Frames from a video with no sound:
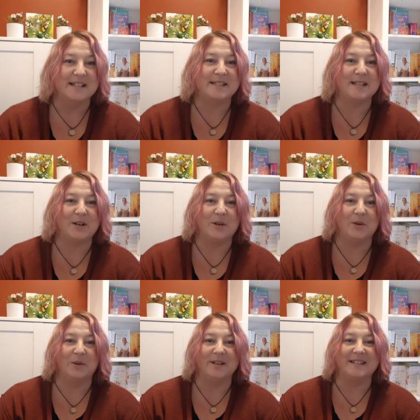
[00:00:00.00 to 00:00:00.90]

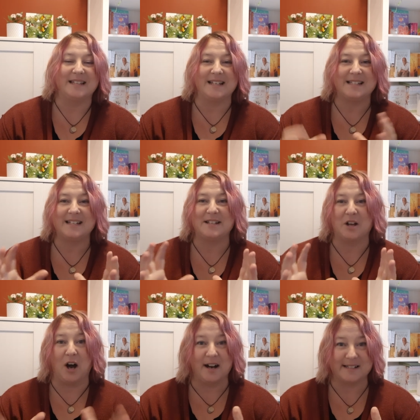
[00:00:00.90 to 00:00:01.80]
So this is
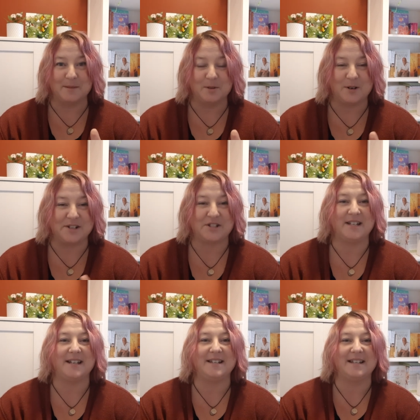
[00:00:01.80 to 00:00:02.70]
an awesome
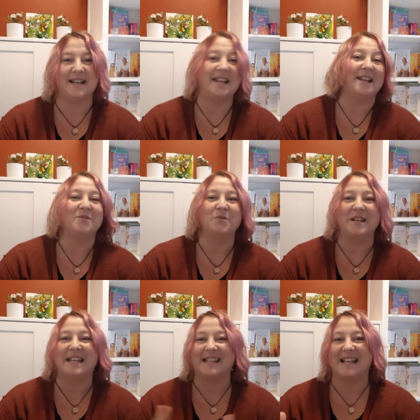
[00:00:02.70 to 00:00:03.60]
question, and
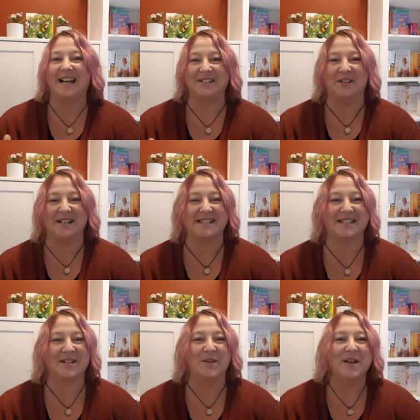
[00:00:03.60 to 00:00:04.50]
we get that a lot.
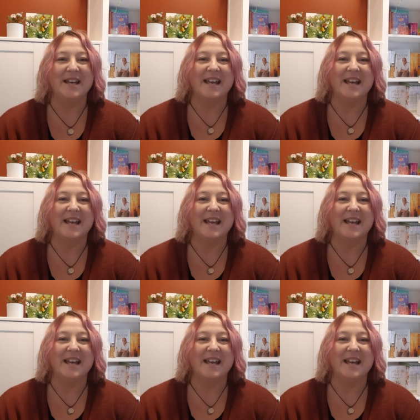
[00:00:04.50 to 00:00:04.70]
So